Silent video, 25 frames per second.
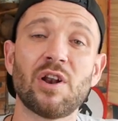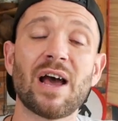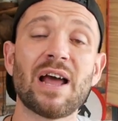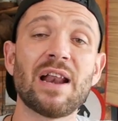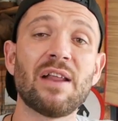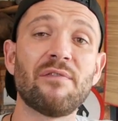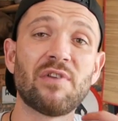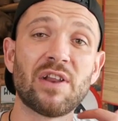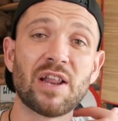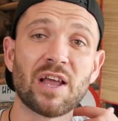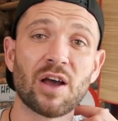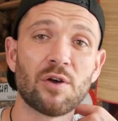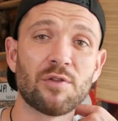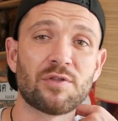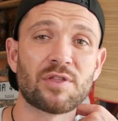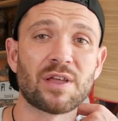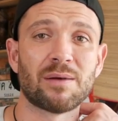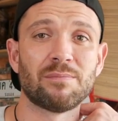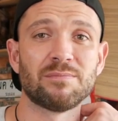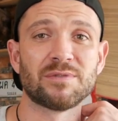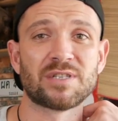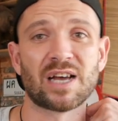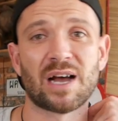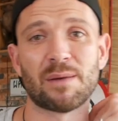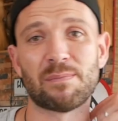like the video,
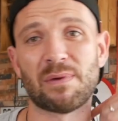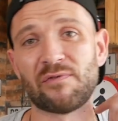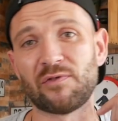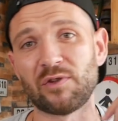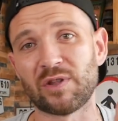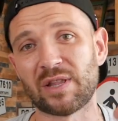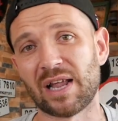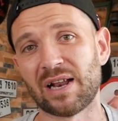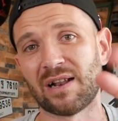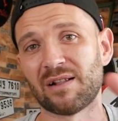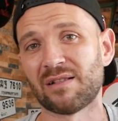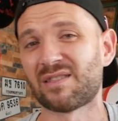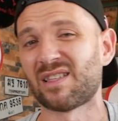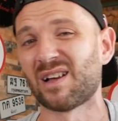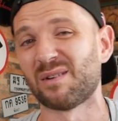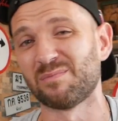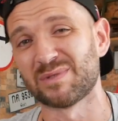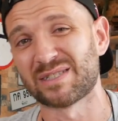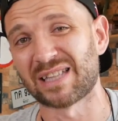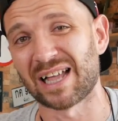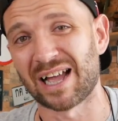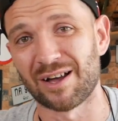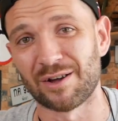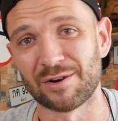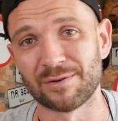thumbs up. If you didn't,
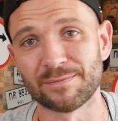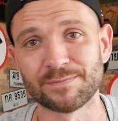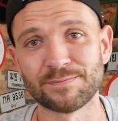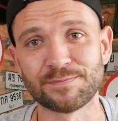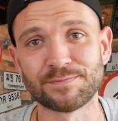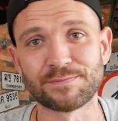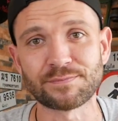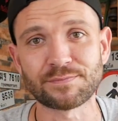thumbs down.